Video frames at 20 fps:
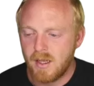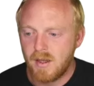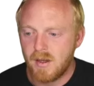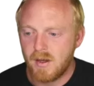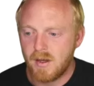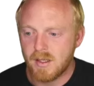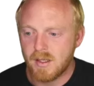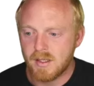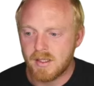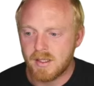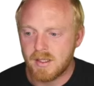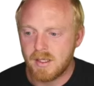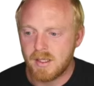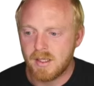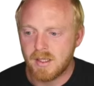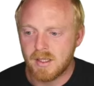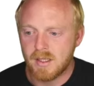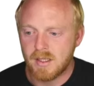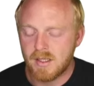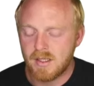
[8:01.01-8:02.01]
You can see
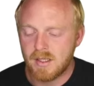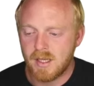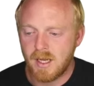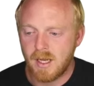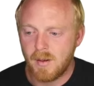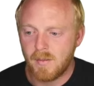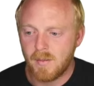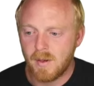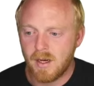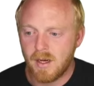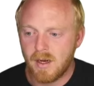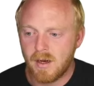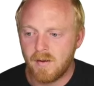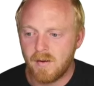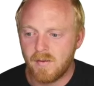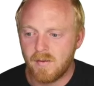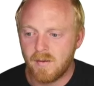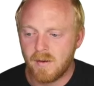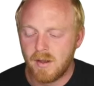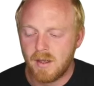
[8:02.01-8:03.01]
this same kind
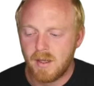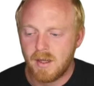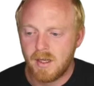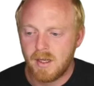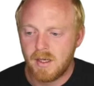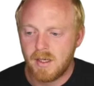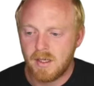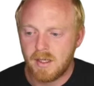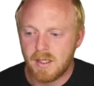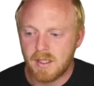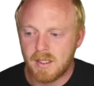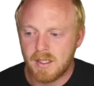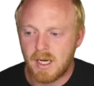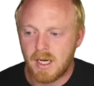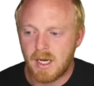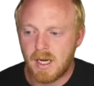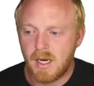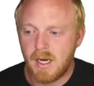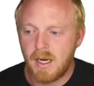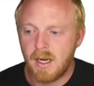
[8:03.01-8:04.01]
of
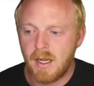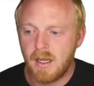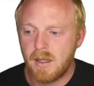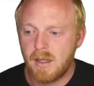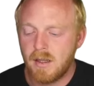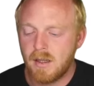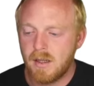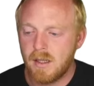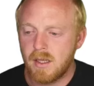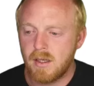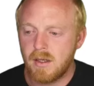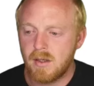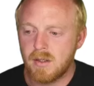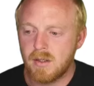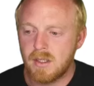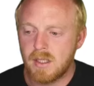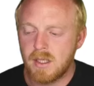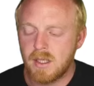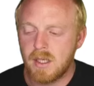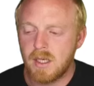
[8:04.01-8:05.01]
design that you
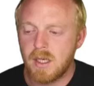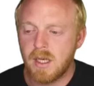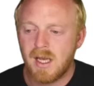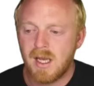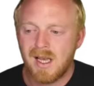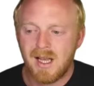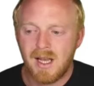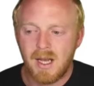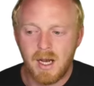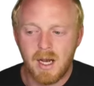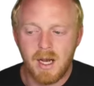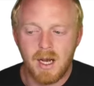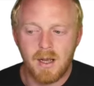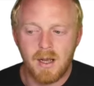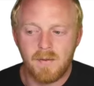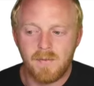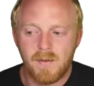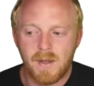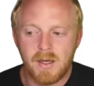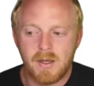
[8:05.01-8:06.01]
see.
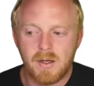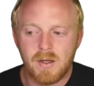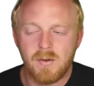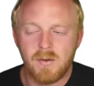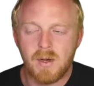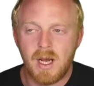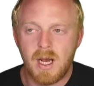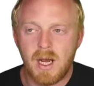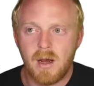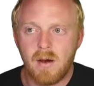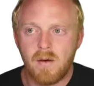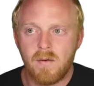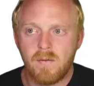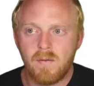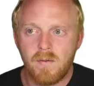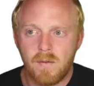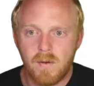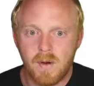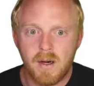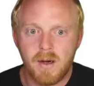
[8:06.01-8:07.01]
They do
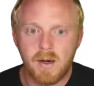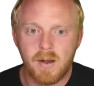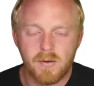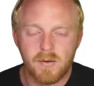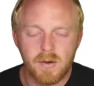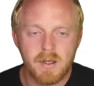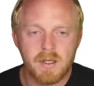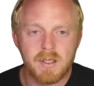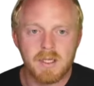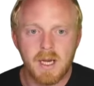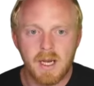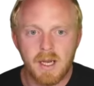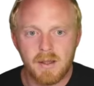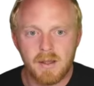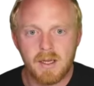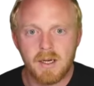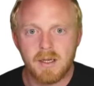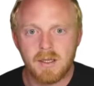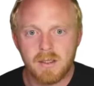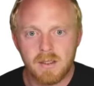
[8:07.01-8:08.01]
have another design
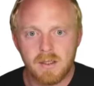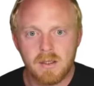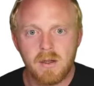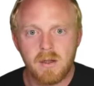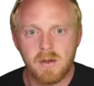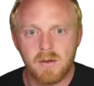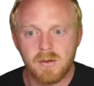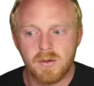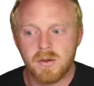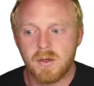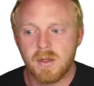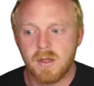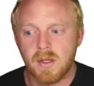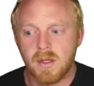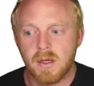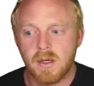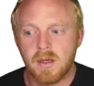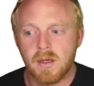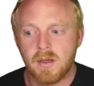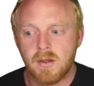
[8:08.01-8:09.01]
that is closer to
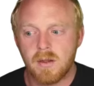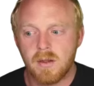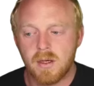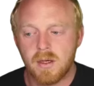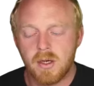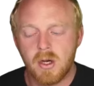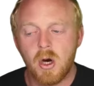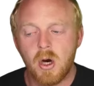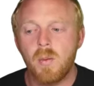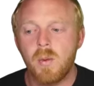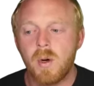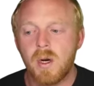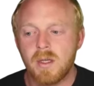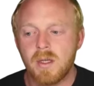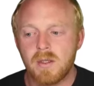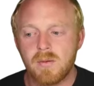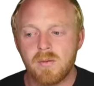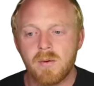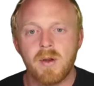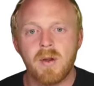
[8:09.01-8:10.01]
the
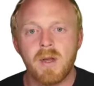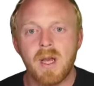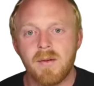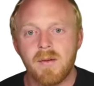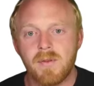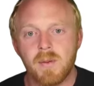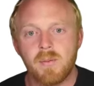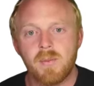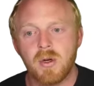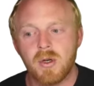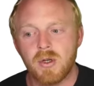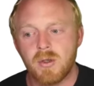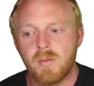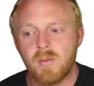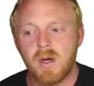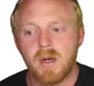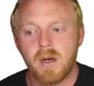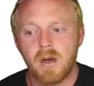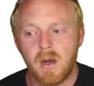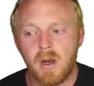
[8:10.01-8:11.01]
Cobras, where you have the push
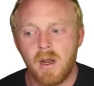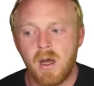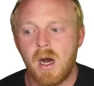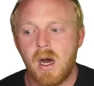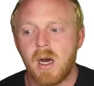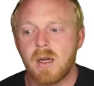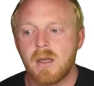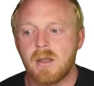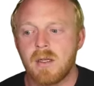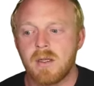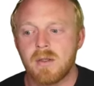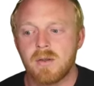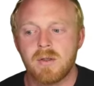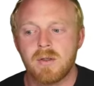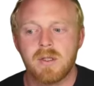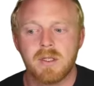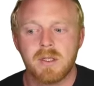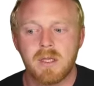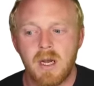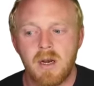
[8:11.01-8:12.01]
button lock. These are
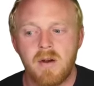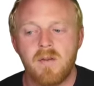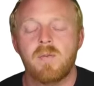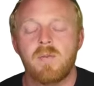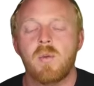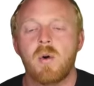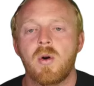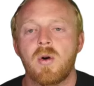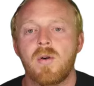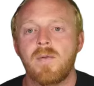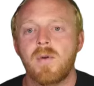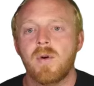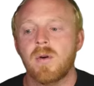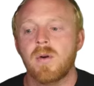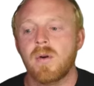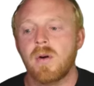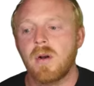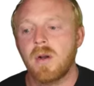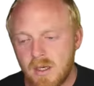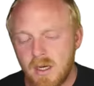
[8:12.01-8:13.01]
just kind of more of
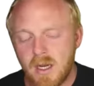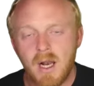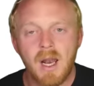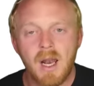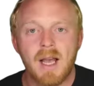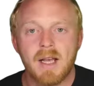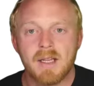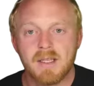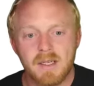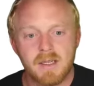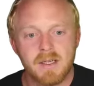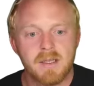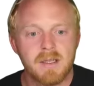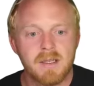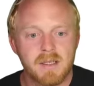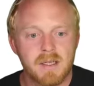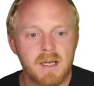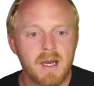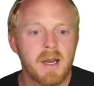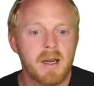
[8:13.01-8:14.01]
your classic
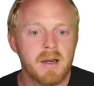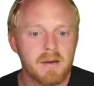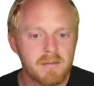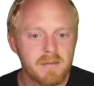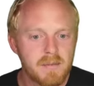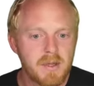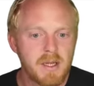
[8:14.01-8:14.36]
design.